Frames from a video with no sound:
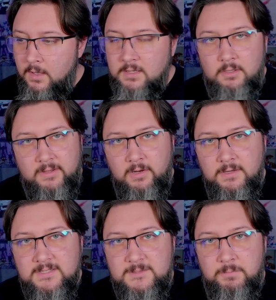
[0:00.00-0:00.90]
Clear
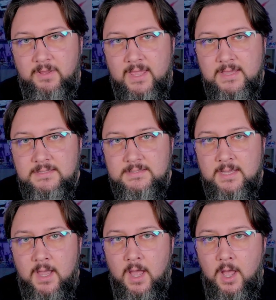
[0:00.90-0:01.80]
displays
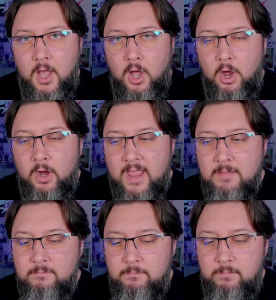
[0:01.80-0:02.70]
are
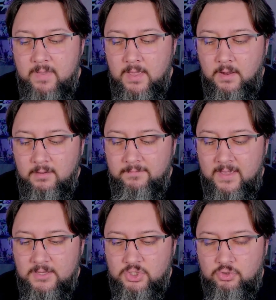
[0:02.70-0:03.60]
a bit of
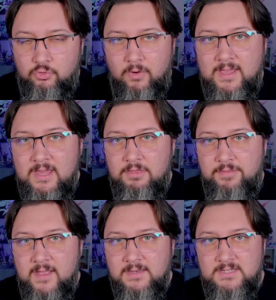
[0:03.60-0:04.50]
a tricky
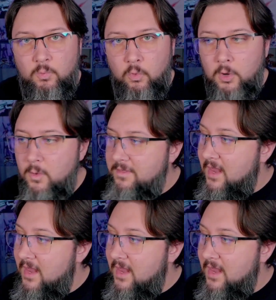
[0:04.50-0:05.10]
thing to work with,